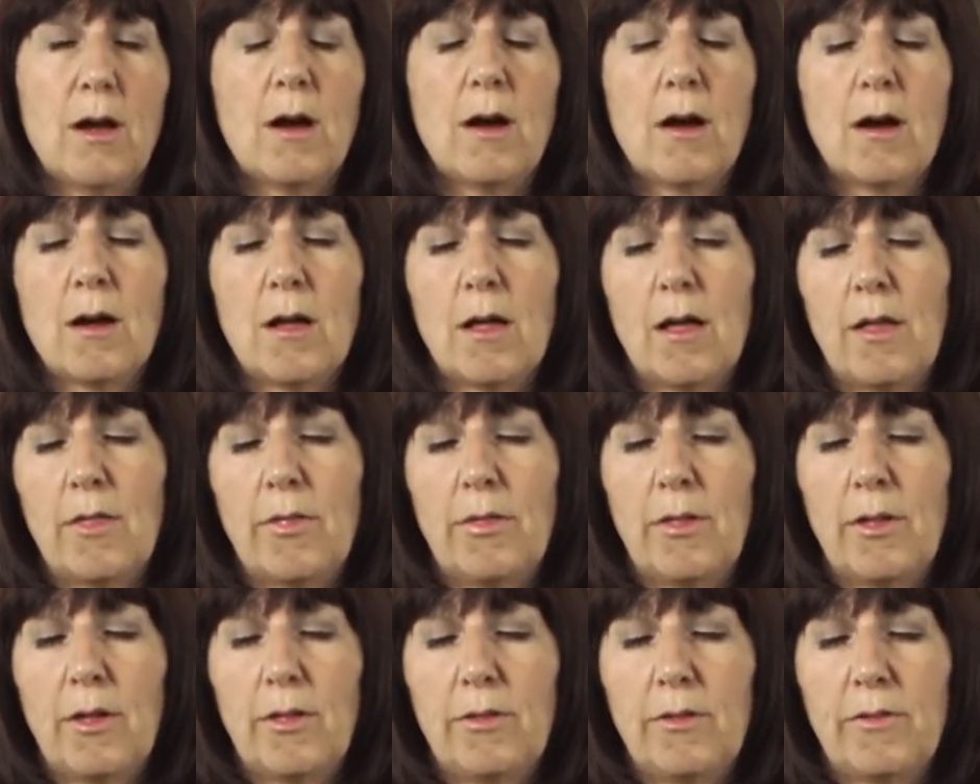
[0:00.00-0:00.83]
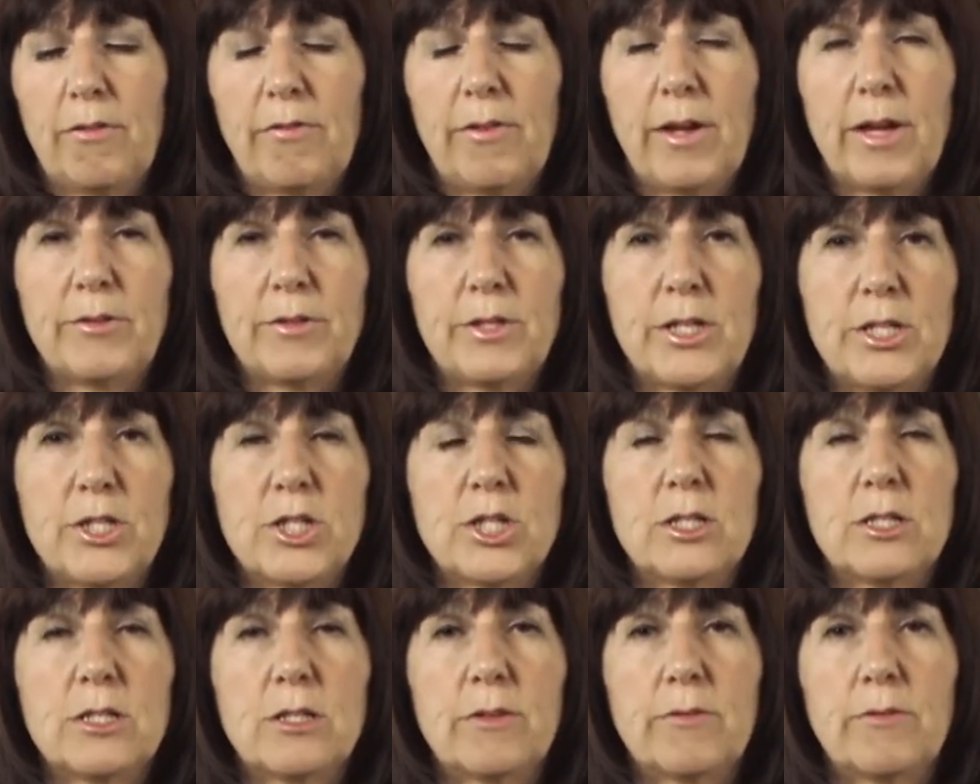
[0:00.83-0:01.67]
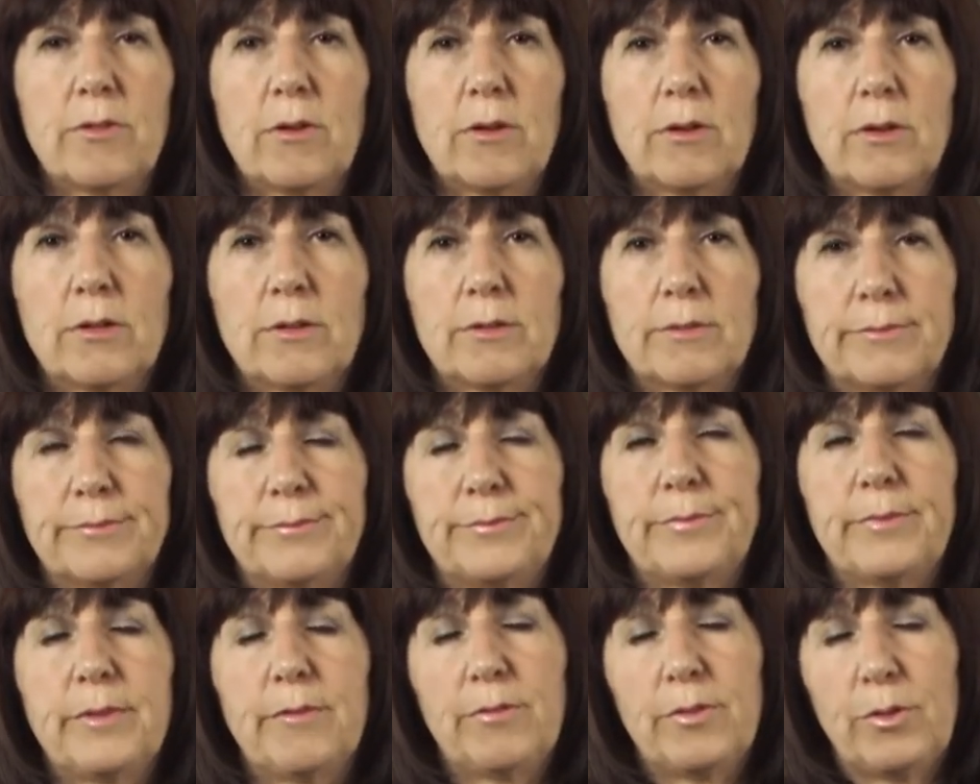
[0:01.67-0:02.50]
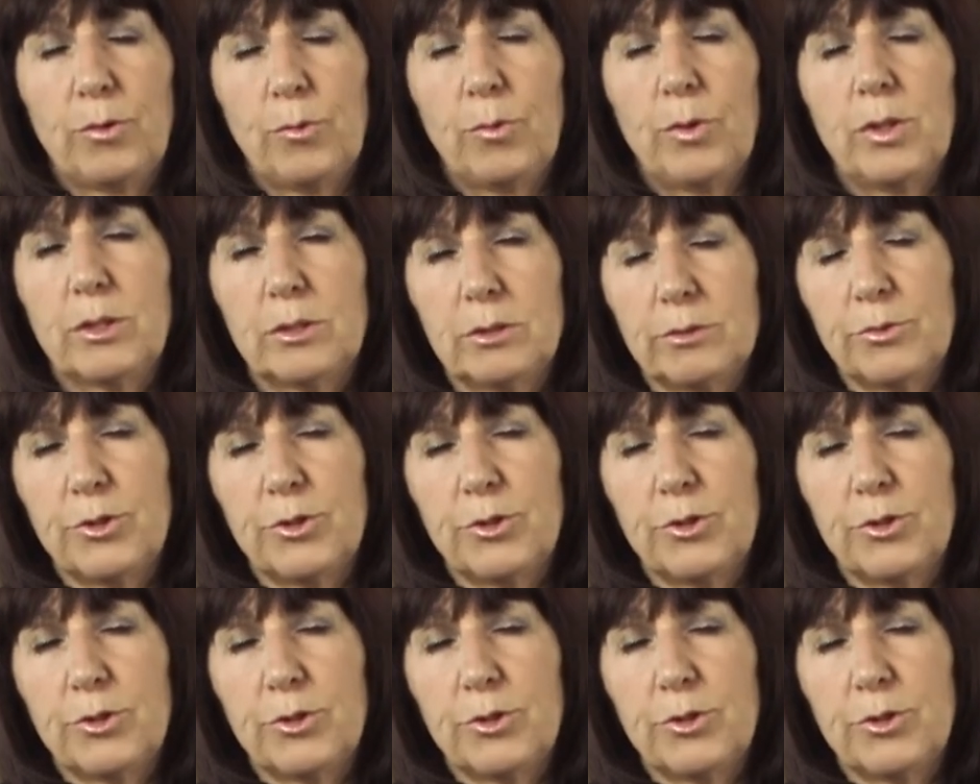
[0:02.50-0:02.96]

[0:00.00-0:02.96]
the foundations of our, if you will,